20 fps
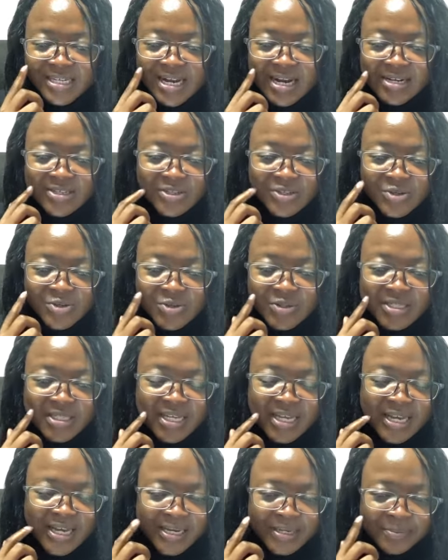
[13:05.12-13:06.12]
that is used
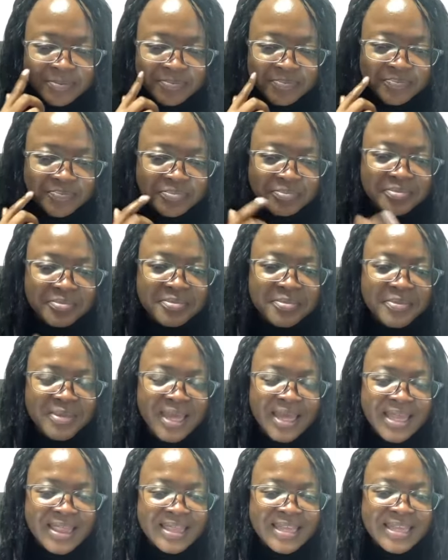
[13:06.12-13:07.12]
in
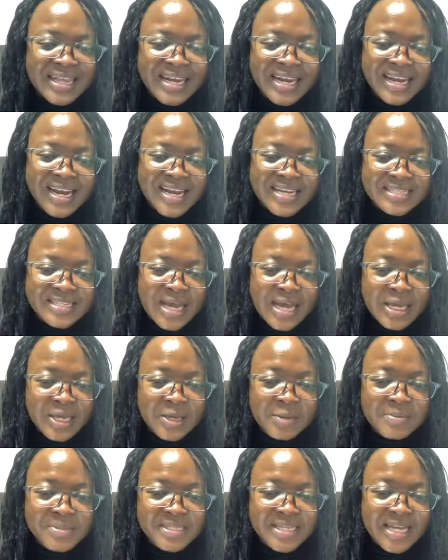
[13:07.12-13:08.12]
the Netherlands, I
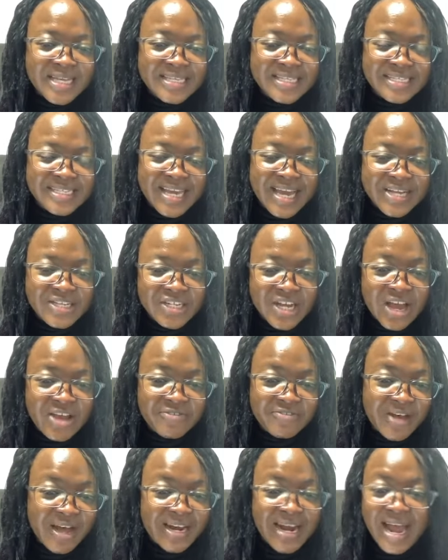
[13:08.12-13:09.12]
keep saying
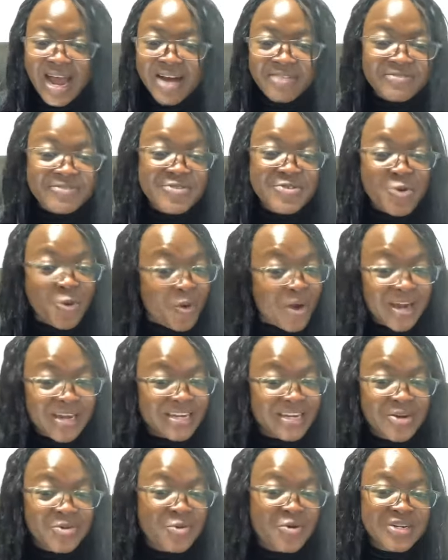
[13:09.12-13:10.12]
CHF and I have no
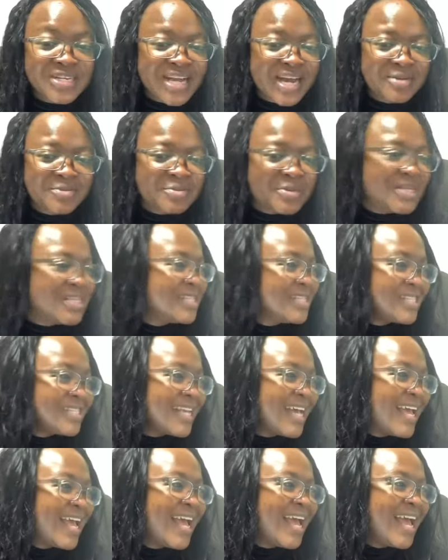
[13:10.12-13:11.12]
idea what that means.
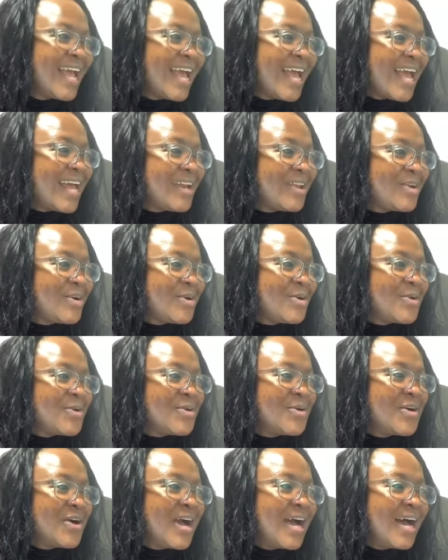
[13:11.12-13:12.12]

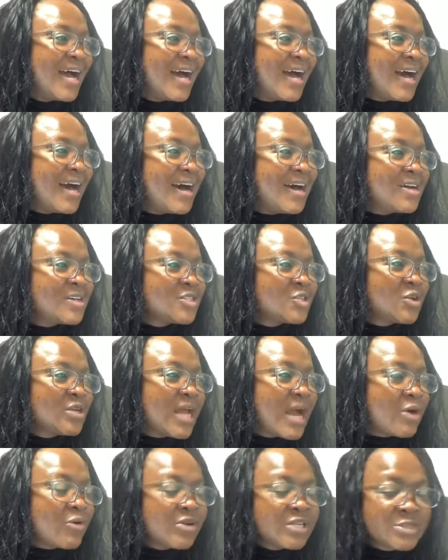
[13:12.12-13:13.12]
Anywho, so
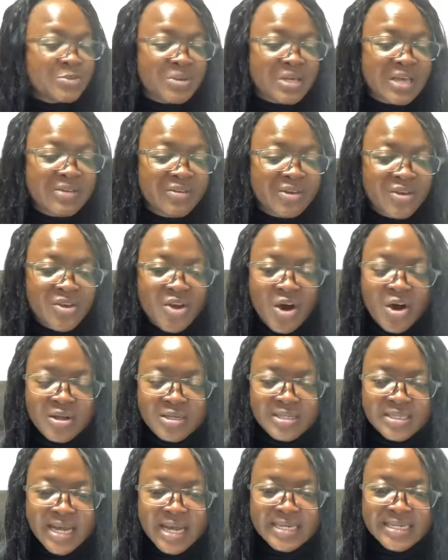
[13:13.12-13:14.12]
they are going to be giving y'all
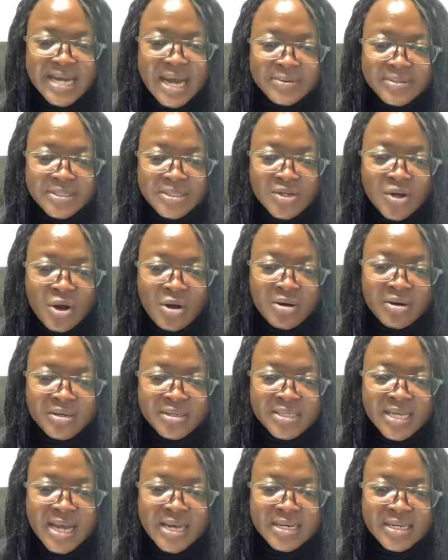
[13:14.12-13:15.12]

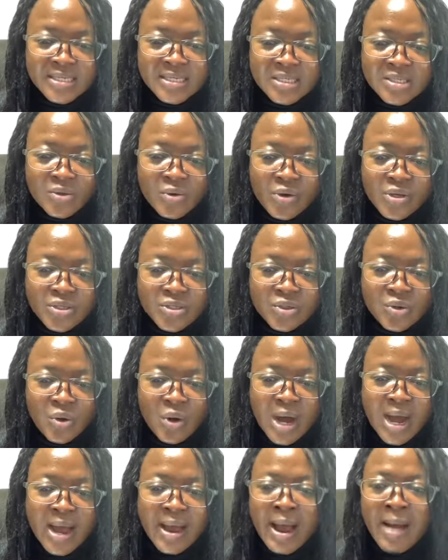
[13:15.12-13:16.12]
$10,000, and this is going to
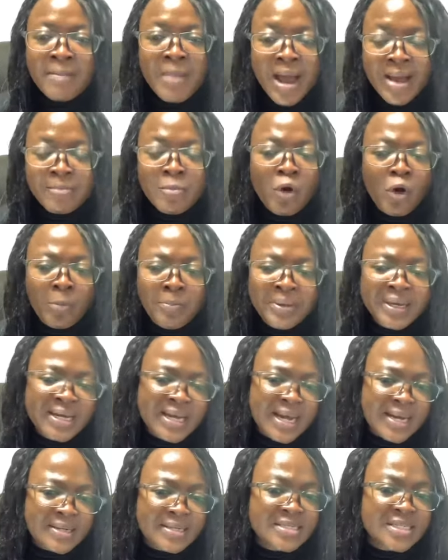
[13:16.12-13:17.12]
go, I'm hoping
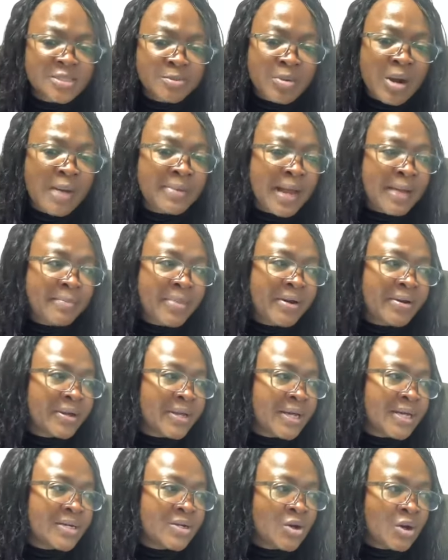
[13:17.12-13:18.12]
that this is probably
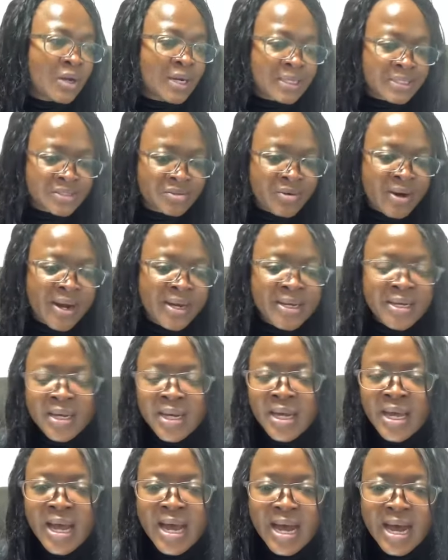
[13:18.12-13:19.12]
American dollars, right?
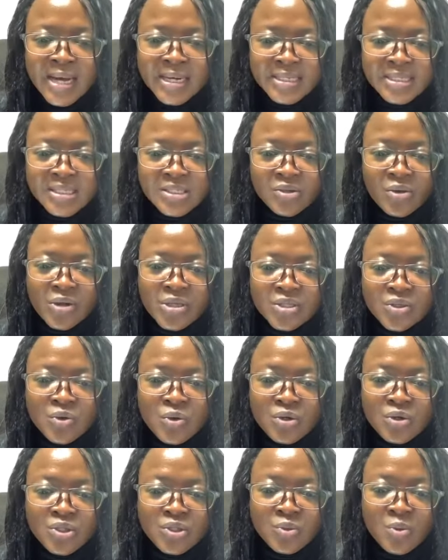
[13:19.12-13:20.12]
And this is going to
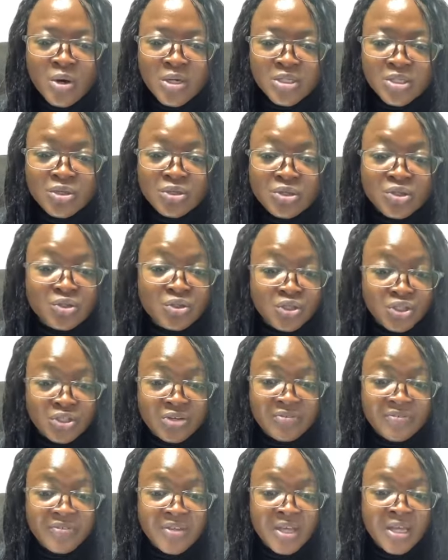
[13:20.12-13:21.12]
go towards your
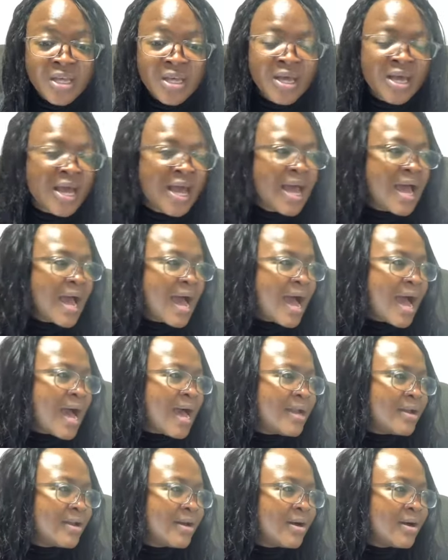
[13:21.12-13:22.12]
tuition fee.
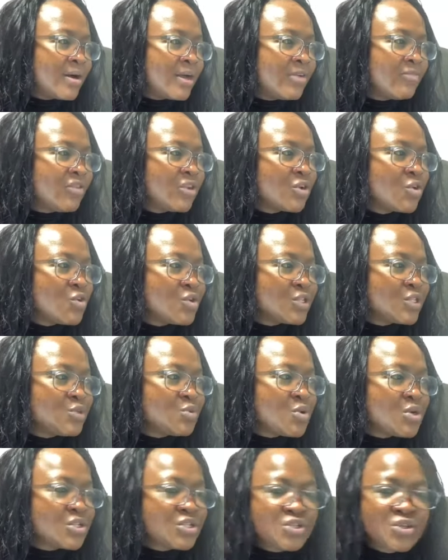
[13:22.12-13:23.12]
And if it goes
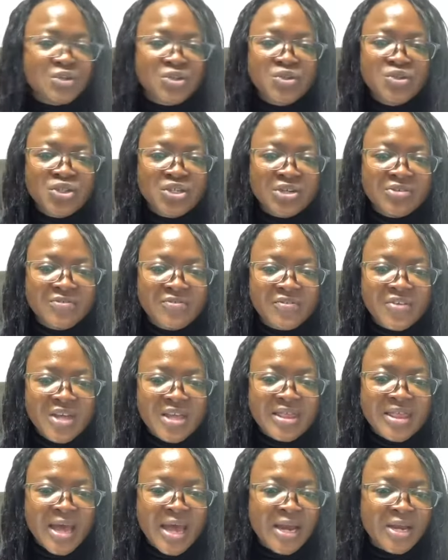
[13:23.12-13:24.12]
towards your tuition
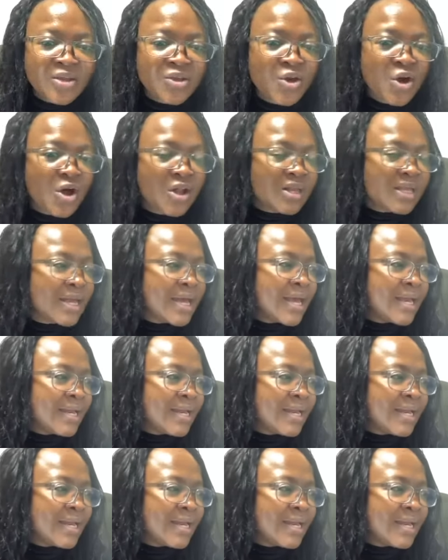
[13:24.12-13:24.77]
fee, then y'all